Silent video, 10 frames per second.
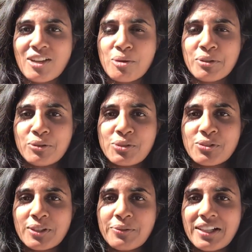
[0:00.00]
hope you're all
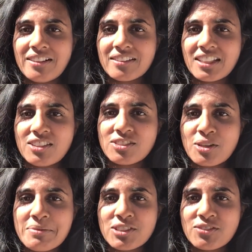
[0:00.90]
doing well. Thank you so
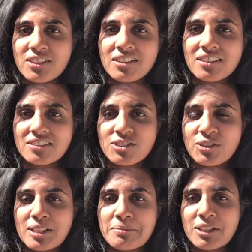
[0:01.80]
much for
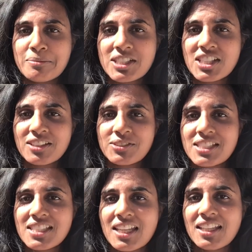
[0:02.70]
joining me on my channel
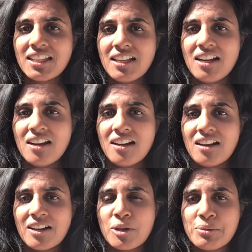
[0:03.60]
today.
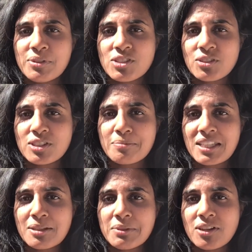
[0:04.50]
I hope you enjoyed
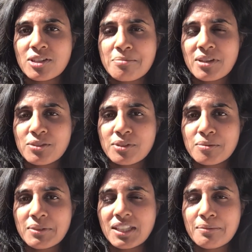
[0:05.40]
making banana bread with
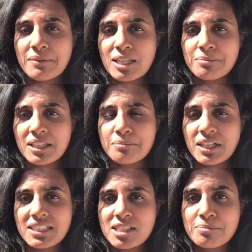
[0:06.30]
me, and maybe it
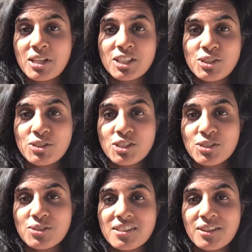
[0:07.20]
might inspire you to
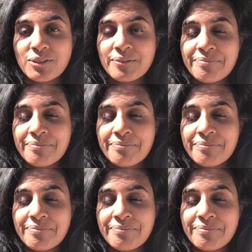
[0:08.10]
do so.